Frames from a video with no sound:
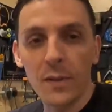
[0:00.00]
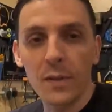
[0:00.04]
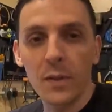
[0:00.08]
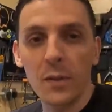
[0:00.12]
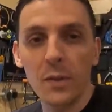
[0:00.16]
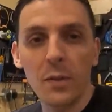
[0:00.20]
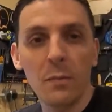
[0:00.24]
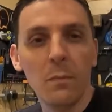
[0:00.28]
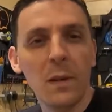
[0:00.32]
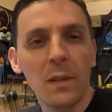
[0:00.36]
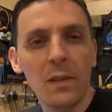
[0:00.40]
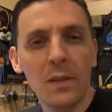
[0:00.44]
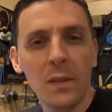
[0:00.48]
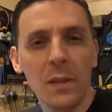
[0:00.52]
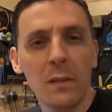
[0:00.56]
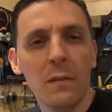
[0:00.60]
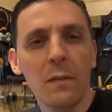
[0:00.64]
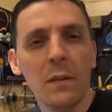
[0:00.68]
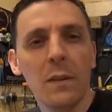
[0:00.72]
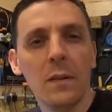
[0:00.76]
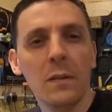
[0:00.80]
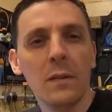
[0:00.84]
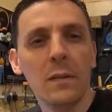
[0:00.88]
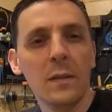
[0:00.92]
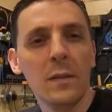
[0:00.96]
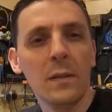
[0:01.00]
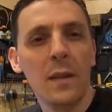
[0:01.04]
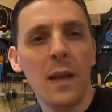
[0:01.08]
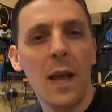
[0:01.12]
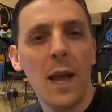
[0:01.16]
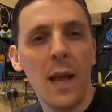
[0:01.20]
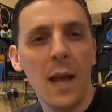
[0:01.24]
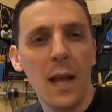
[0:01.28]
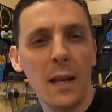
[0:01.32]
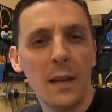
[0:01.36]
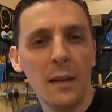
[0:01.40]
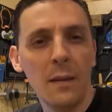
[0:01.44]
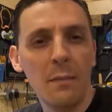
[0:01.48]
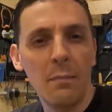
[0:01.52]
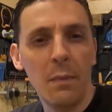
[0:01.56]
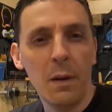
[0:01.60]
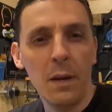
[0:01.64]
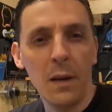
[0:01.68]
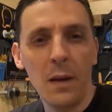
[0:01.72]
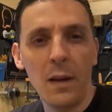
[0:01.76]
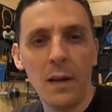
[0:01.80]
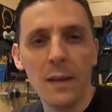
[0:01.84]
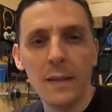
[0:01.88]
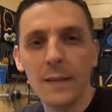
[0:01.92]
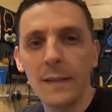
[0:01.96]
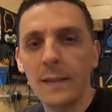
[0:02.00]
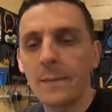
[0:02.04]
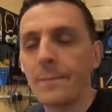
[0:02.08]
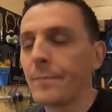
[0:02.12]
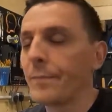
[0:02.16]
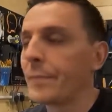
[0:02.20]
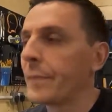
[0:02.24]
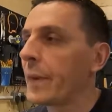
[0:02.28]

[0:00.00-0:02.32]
to my servos and my lights.